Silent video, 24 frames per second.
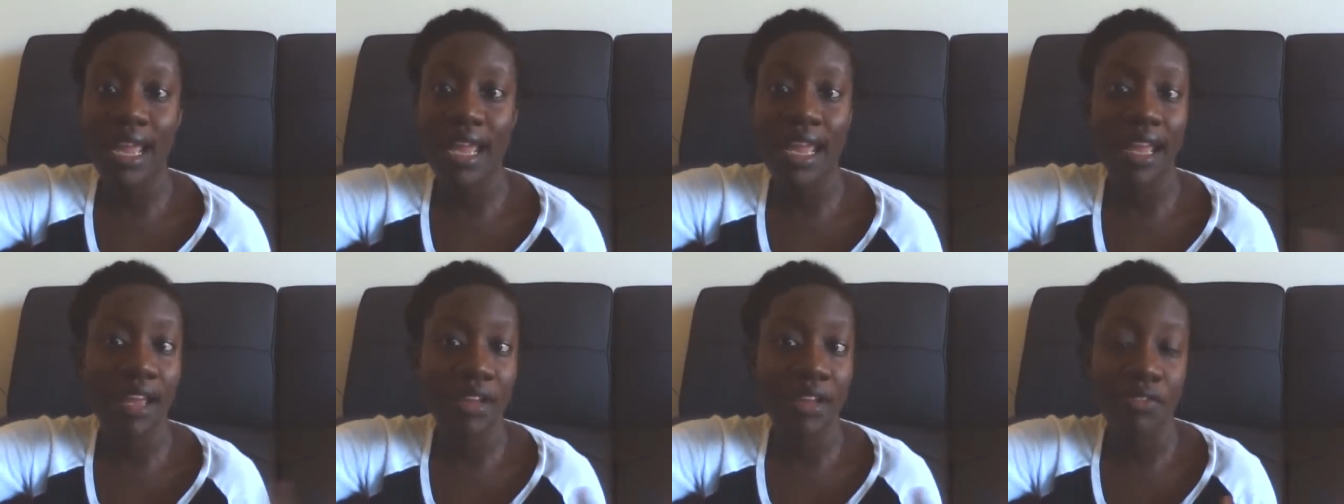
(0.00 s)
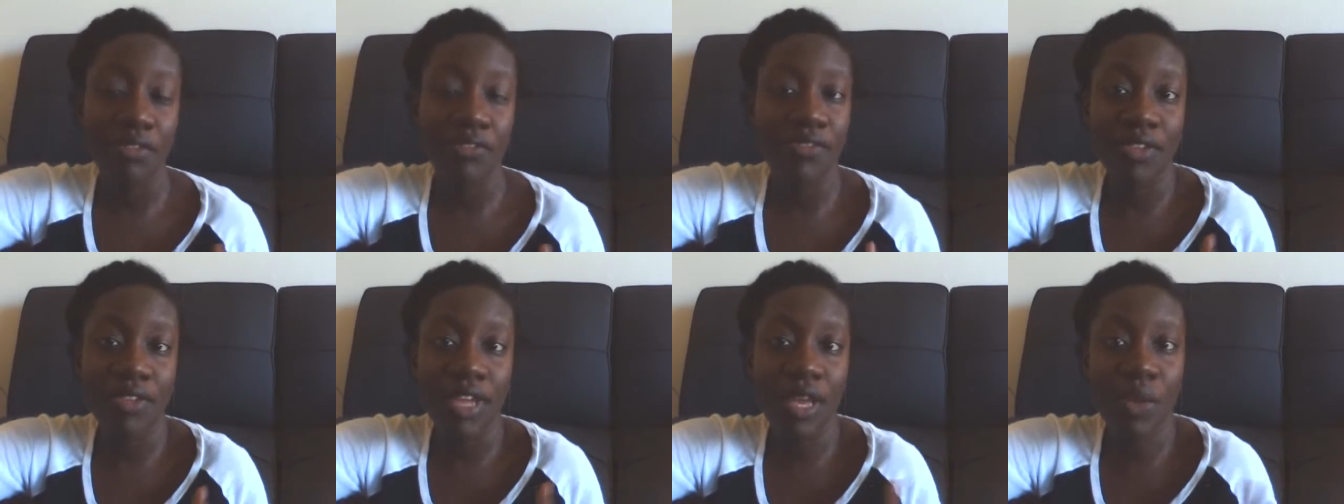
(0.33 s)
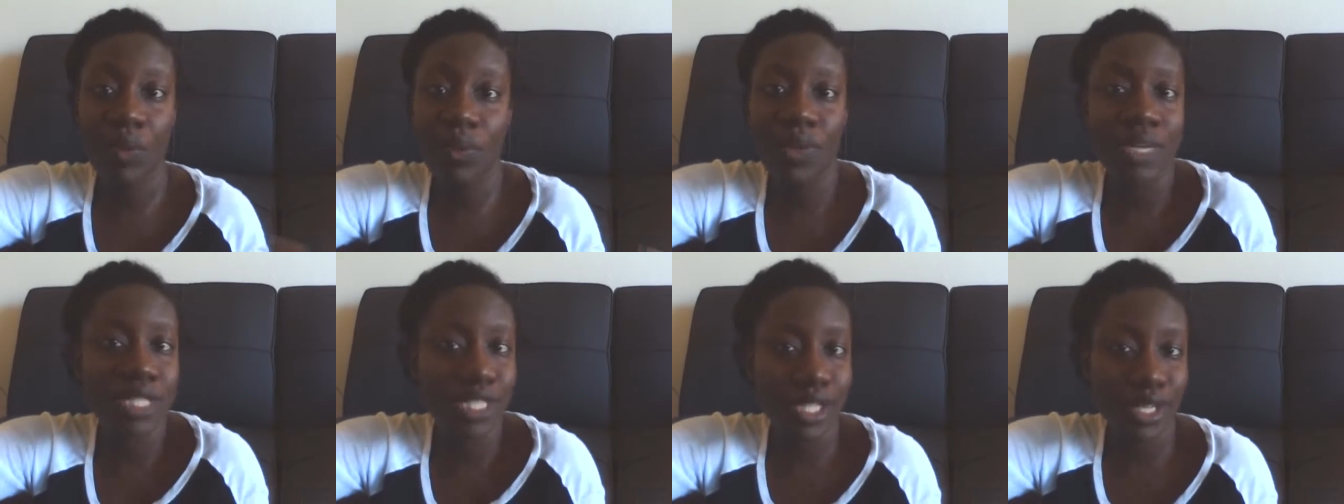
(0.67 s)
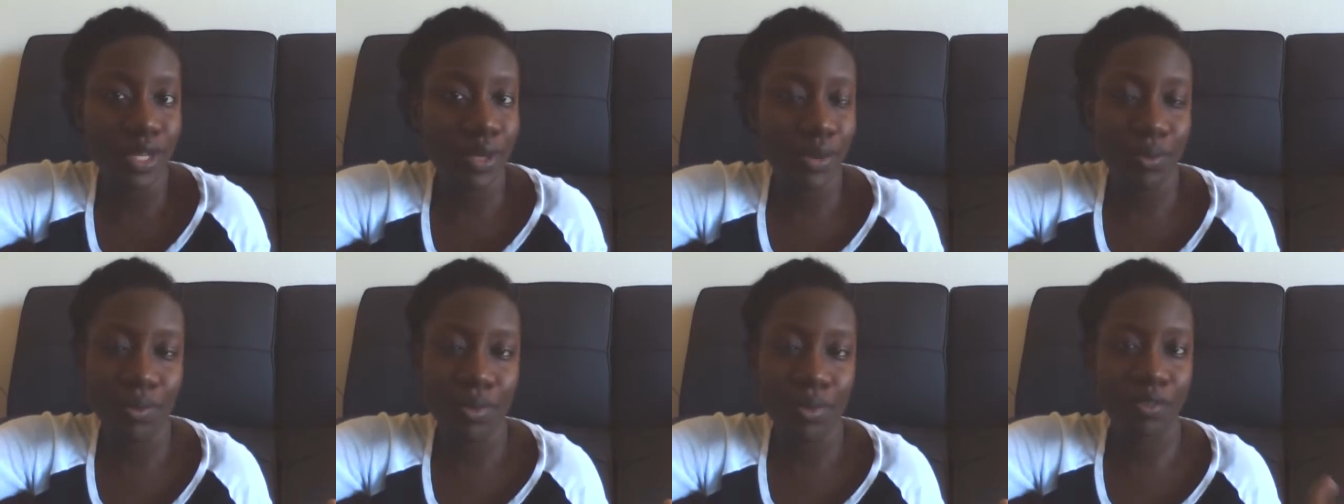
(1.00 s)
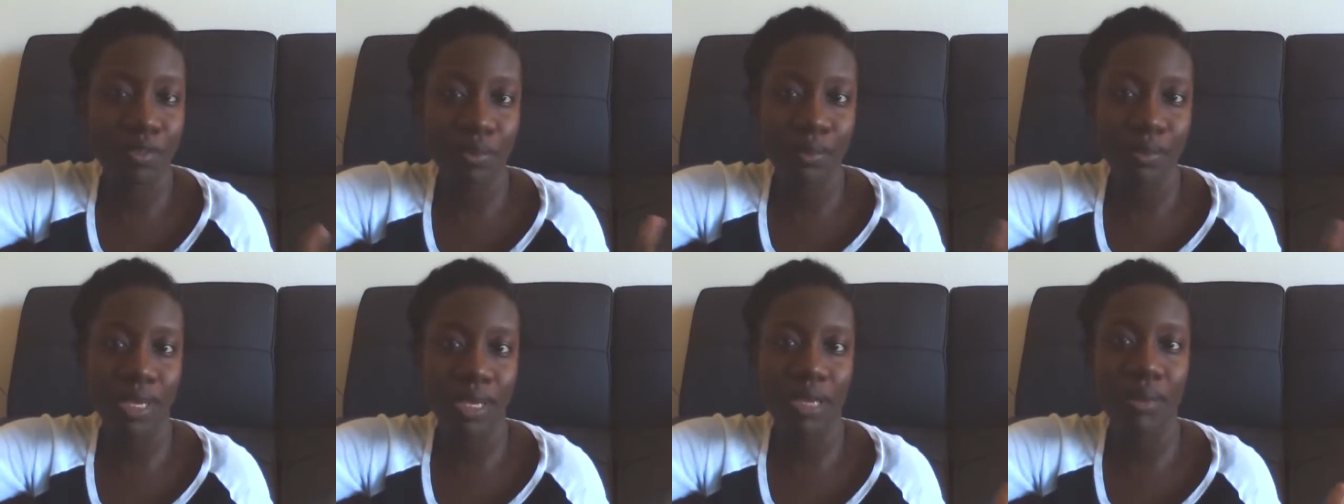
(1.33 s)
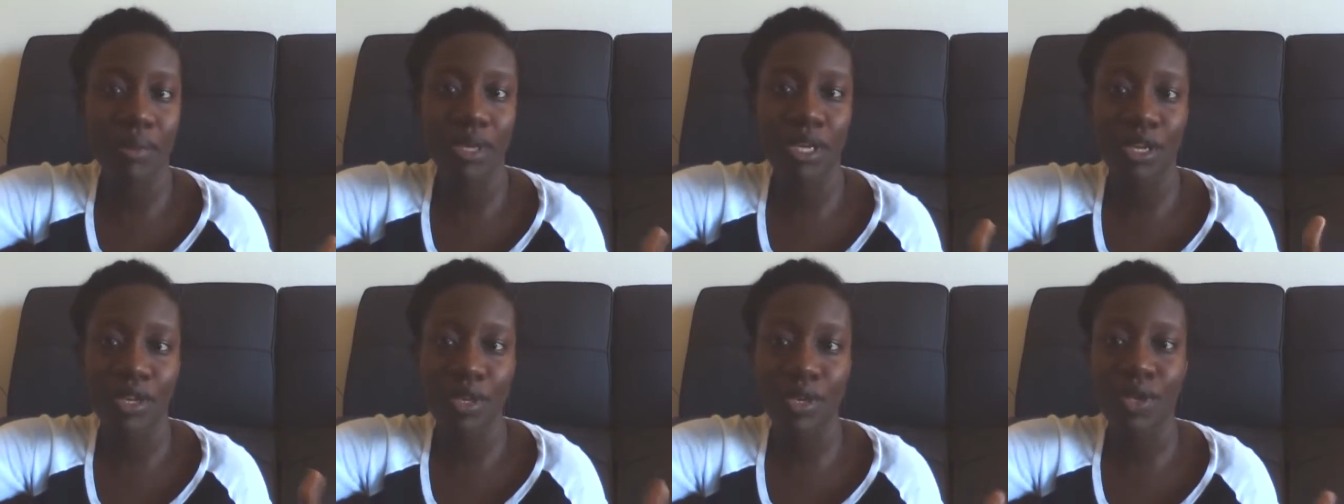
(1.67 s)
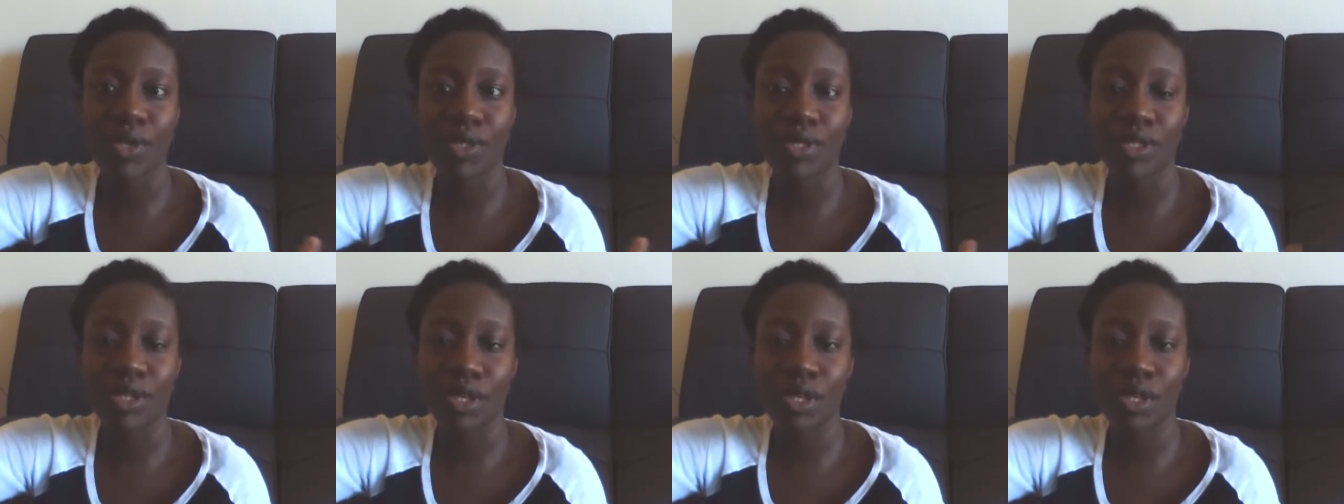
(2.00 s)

if it wasn't your will for me to be a nurse.